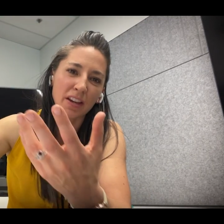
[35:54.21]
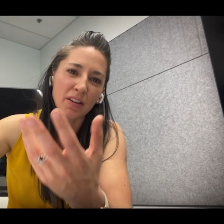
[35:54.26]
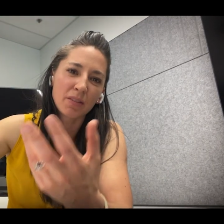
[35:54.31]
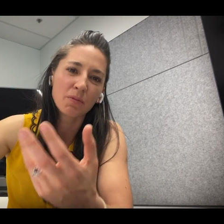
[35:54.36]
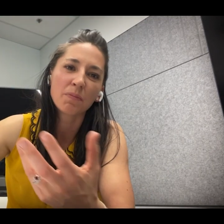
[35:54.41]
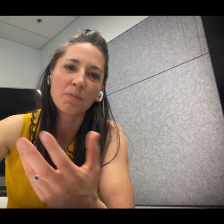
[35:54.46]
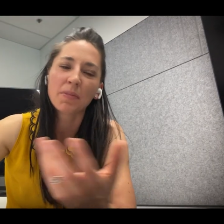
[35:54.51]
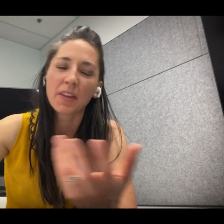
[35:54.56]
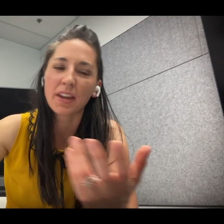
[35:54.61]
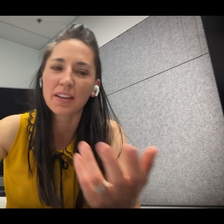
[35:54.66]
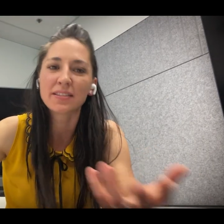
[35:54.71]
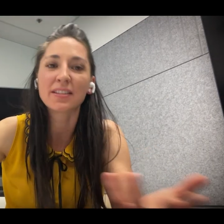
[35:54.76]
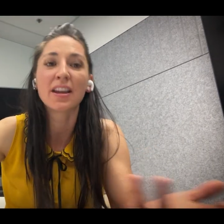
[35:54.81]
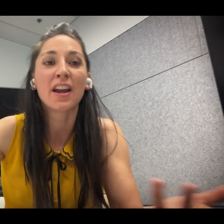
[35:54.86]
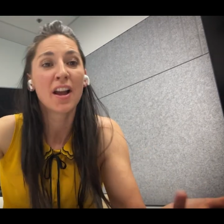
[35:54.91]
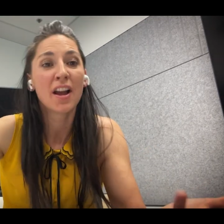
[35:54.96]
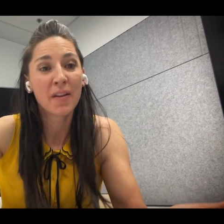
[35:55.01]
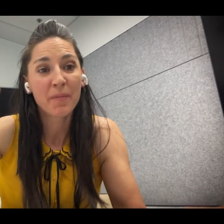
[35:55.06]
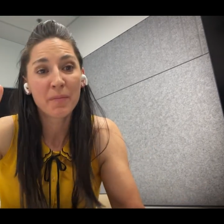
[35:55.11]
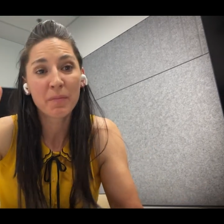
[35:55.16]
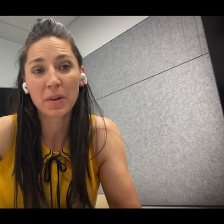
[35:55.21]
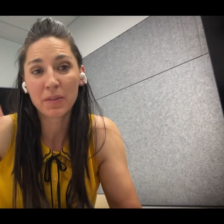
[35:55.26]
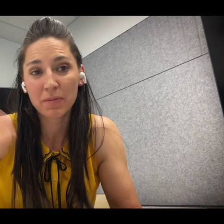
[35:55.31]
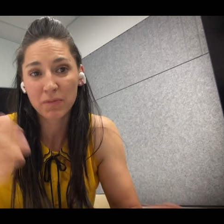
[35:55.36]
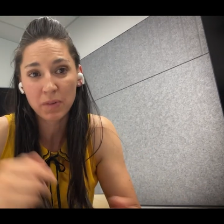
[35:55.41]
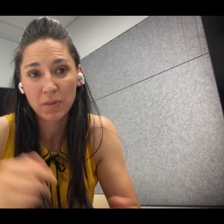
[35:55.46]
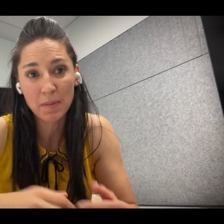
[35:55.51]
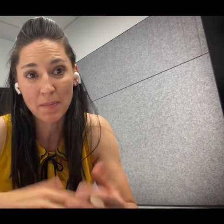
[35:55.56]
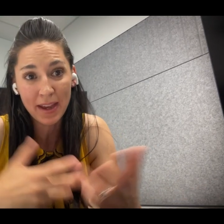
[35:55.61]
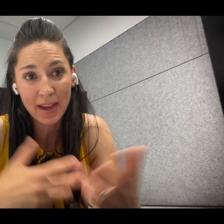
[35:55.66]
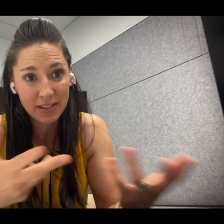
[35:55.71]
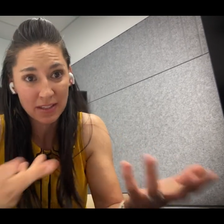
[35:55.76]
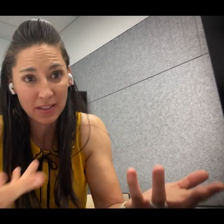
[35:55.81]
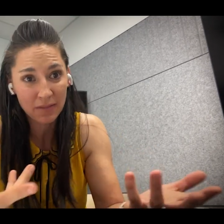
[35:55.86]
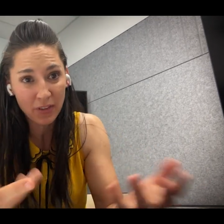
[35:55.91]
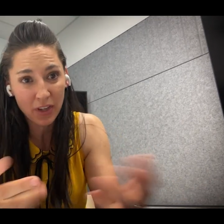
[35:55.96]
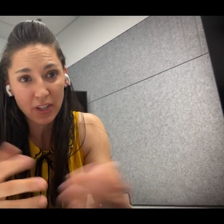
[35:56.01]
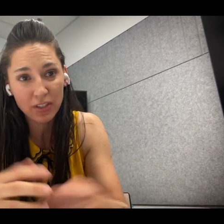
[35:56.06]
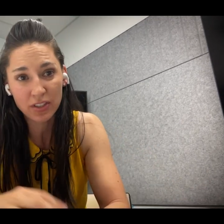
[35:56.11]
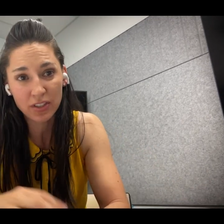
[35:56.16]
Like there's yep. we we made
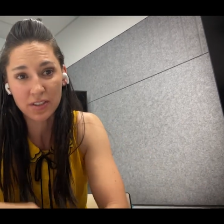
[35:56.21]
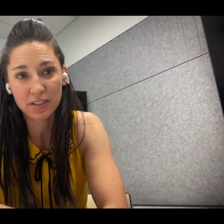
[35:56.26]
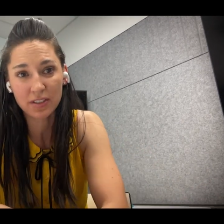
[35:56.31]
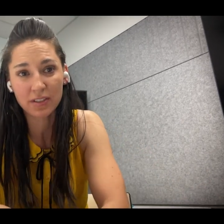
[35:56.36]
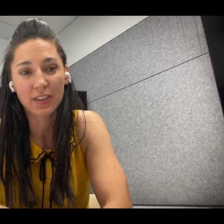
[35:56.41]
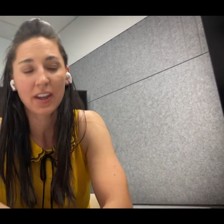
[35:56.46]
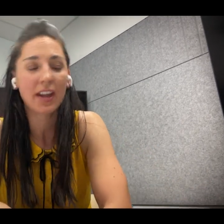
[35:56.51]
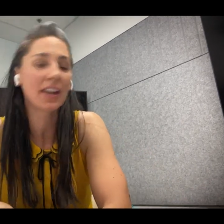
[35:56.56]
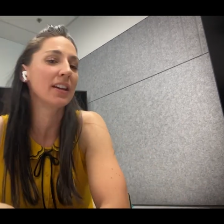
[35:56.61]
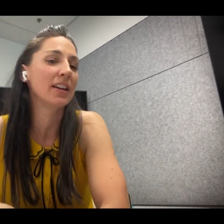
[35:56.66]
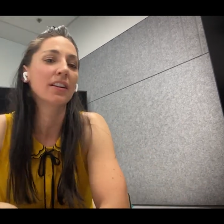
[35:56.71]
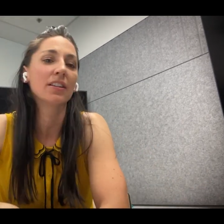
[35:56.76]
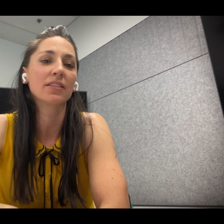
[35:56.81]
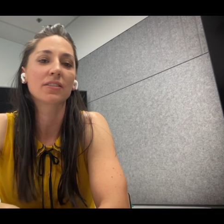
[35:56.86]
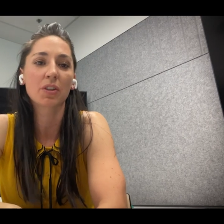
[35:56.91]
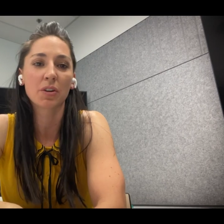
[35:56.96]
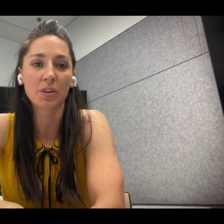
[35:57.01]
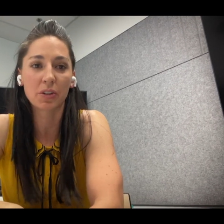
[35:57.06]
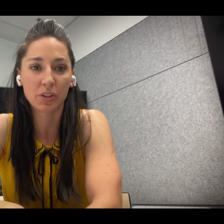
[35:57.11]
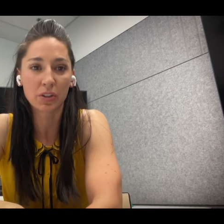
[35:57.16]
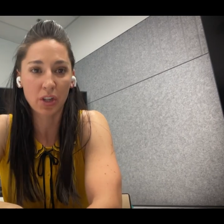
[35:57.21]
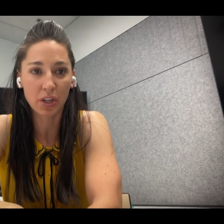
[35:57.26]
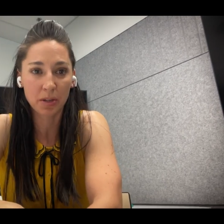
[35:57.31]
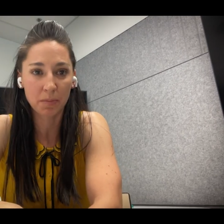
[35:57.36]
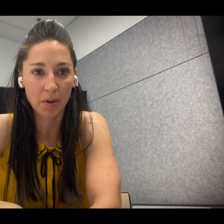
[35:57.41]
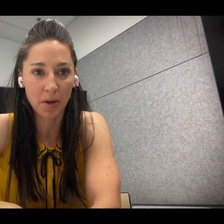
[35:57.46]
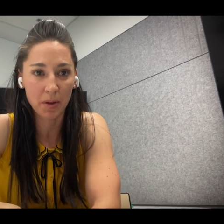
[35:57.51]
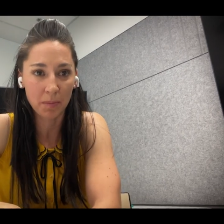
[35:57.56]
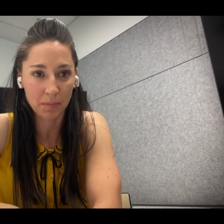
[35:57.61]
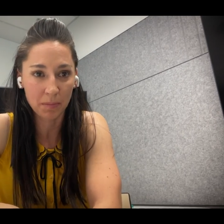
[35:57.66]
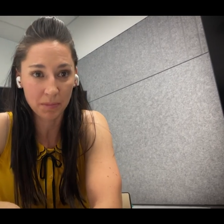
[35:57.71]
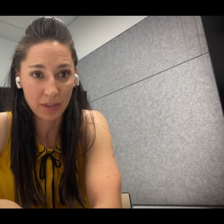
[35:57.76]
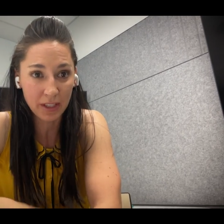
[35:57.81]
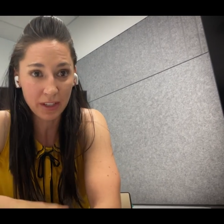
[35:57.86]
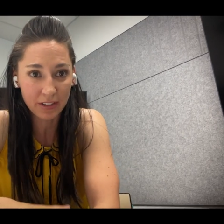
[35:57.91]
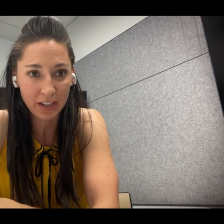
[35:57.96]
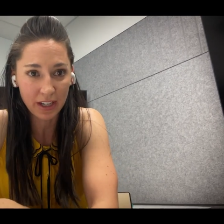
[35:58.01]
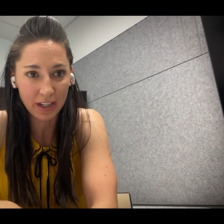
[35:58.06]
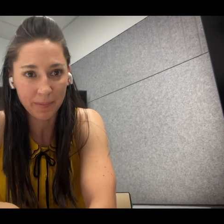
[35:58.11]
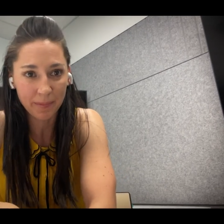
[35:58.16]
some versions of that here. It's called a lollipop
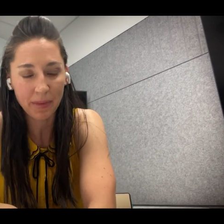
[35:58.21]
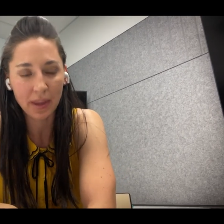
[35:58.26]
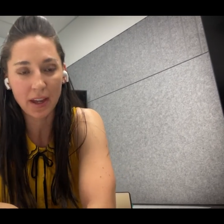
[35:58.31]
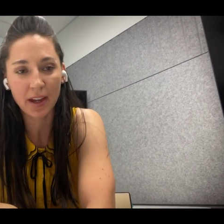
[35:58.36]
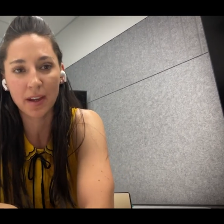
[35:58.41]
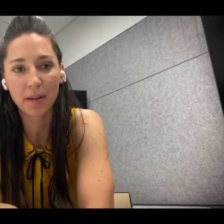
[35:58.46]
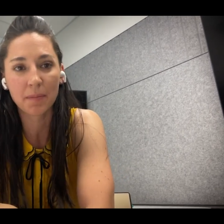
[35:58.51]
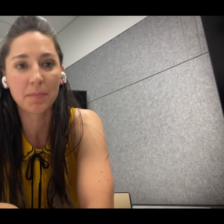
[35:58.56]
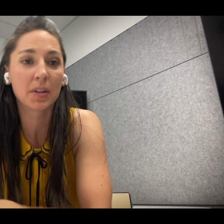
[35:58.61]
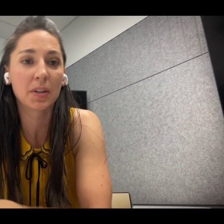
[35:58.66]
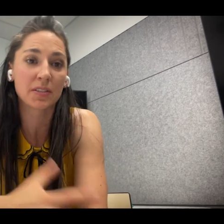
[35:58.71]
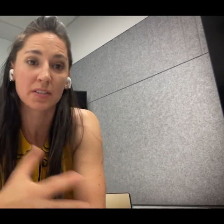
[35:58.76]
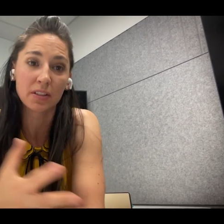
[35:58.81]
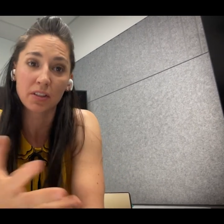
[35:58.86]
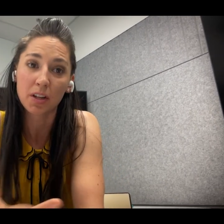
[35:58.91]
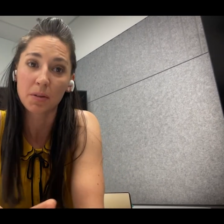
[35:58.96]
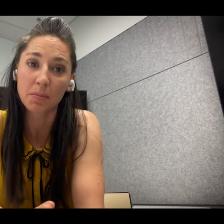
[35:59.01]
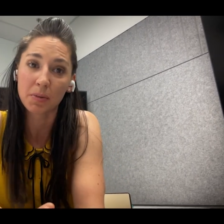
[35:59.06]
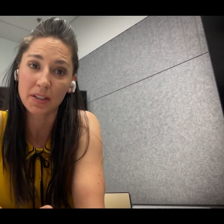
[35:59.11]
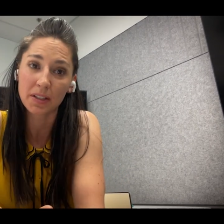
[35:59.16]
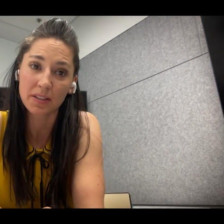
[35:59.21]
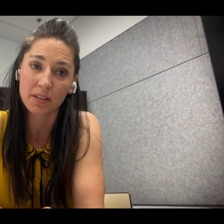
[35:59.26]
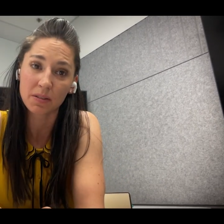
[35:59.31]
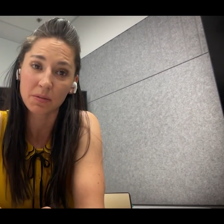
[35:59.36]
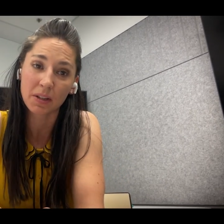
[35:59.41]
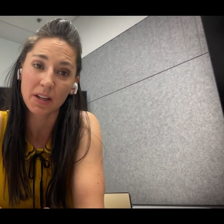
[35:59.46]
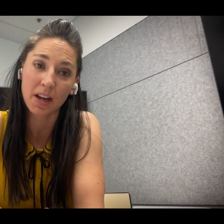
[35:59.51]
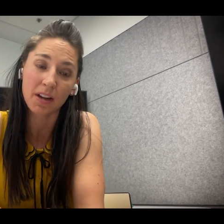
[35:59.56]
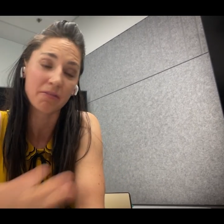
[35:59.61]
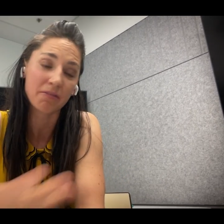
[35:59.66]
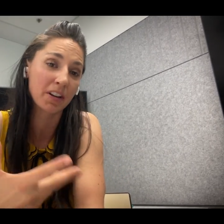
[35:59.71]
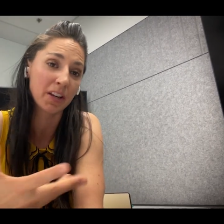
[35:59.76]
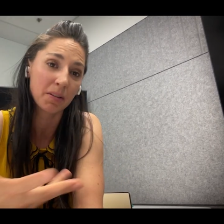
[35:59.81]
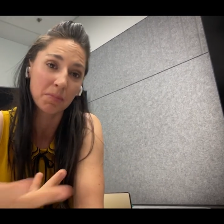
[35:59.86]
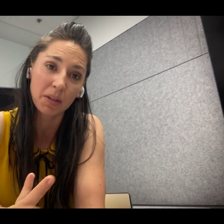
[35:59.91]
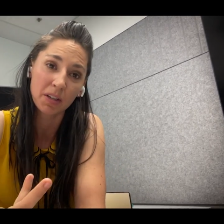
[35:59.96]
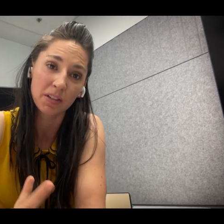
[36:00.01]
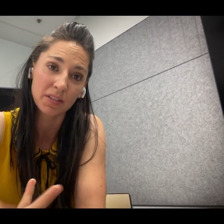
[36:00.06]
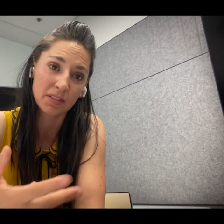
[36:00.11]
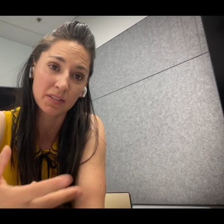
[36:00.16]
lyra um, because a lot of places we can't rig
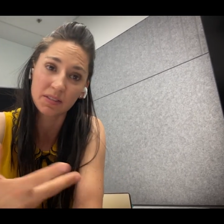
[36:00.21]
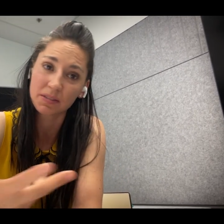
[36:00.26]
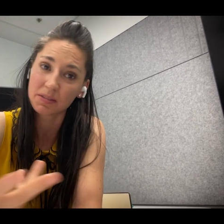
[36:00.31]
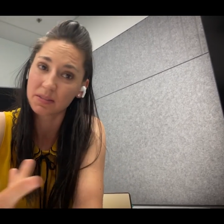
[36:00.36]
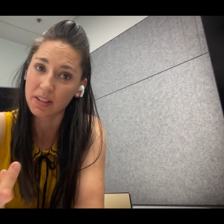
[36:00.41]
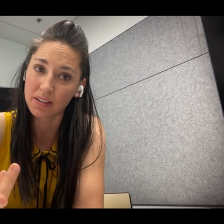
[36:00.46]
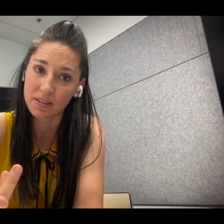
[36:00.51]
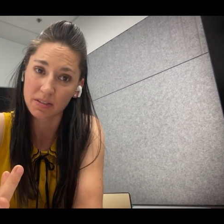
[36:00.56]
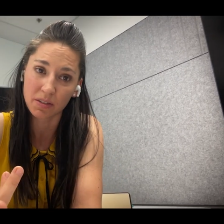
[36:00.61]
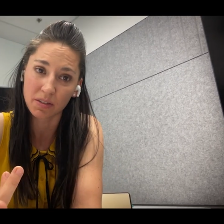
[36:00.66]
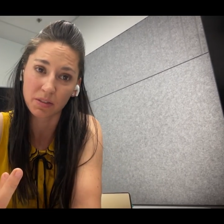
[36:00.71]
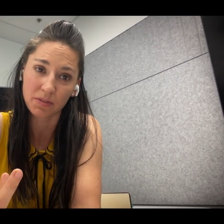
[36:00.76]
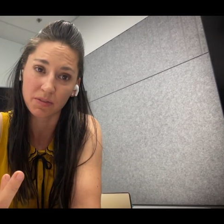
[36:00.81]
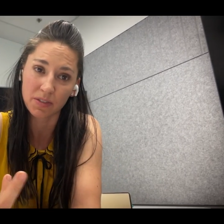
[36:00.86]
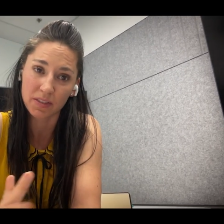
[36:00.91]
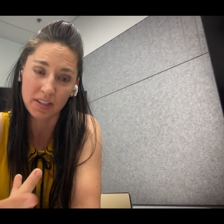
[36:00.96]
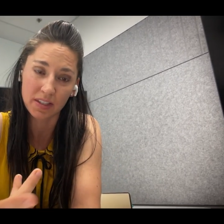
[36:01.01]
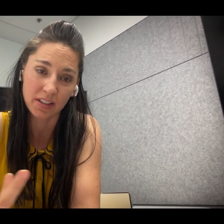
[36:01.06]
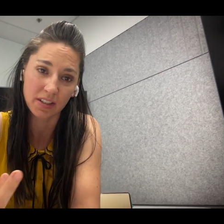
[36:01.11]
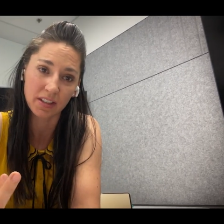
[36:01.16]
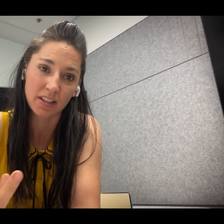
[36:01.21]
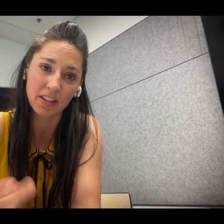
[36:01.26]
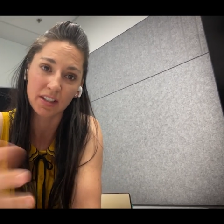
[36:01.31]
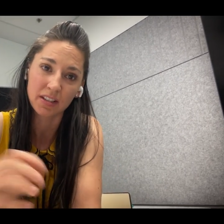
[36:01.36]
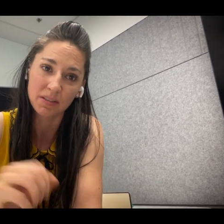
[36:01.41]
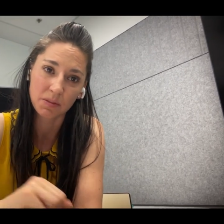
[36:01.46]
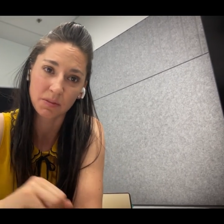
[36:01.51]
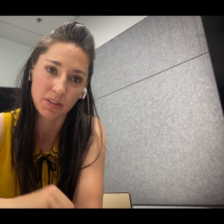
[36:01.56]
because there's no facilities.